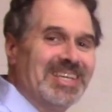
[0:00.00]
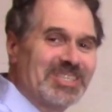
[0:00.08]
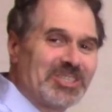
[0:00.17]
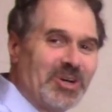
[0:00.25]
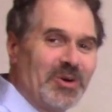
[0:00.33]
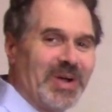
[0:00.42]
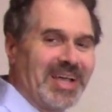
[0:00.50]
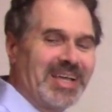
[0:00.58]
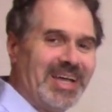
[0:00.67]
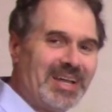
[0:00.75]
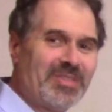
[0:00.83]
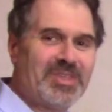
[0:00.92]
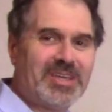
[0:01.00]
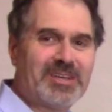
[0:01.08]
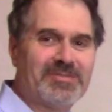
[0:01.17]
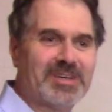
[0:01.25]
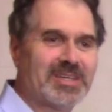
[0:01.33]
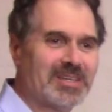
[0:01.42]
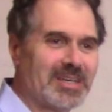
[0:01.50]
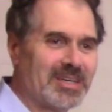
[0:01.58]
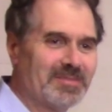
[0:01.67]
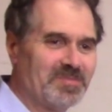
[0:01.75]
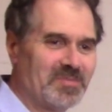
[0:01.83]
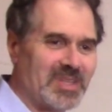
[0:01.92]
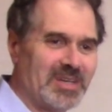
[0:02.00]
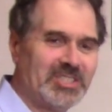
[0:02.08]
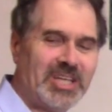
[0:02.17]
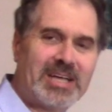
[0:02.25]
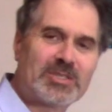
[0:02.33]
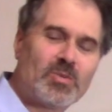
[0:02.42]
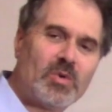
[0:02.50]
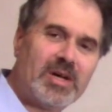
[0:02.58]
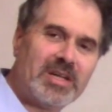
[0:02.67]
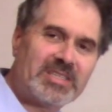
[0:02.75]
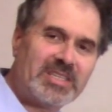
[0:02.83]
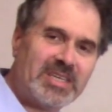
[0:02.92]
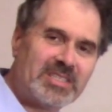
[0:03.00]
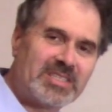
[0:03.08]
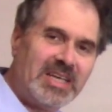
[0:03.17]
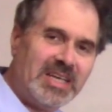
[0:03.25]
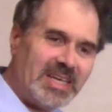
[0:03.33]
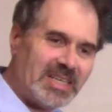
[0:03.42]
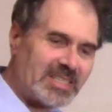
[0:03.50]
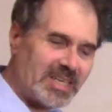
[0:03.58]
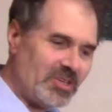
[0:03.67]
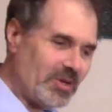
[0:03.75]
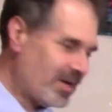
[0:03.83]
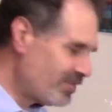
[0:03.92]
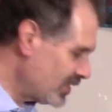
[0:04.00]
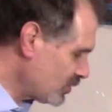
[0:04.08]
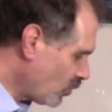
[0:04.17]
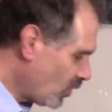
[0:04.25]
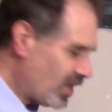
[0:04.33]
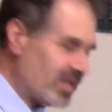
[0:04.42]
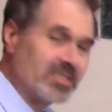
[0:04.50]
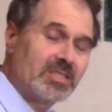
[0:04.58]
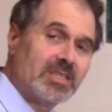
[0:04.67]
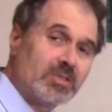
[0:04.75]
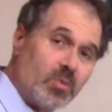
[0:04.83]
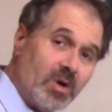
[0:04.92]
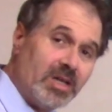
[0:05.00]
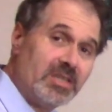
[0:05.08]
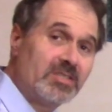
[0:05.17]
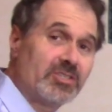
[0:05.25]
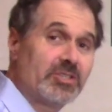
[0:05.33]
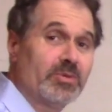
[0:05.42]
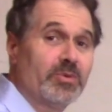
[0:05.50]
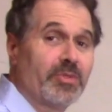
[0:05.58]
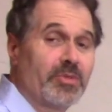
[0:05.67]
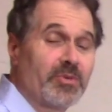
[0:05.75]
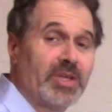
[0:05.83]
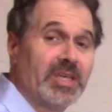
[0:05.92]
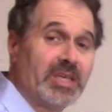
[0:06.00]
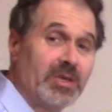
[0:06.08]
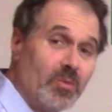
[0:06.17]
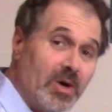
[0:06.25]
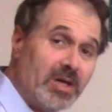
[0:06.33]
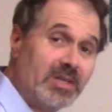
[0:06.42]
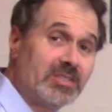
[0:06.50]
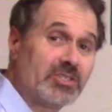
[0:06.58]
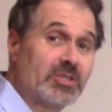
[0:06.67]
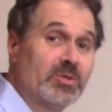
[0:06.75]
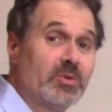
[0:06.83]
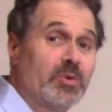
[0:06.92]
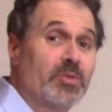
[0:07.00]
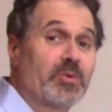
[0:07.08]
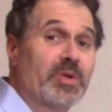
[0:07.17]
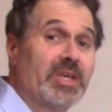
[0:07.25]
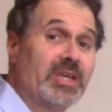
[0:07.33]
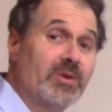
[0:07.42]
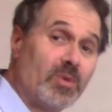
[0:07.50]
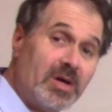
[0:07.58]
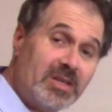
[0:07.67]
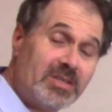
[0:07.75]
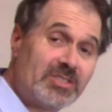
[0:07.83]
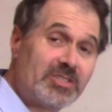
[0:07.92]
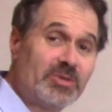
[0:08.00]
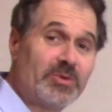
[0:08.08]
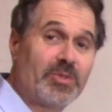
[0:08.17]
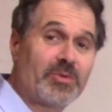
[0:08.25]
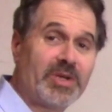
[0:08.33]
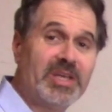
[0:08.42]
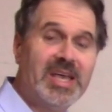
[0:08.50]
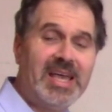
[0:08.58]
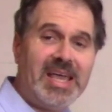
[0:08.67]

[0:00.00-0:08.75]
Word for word: So I kind of think of a, a, a jazz waltz as, it's like you have this waltz, this one, two, three, one, two, three, one, two, three.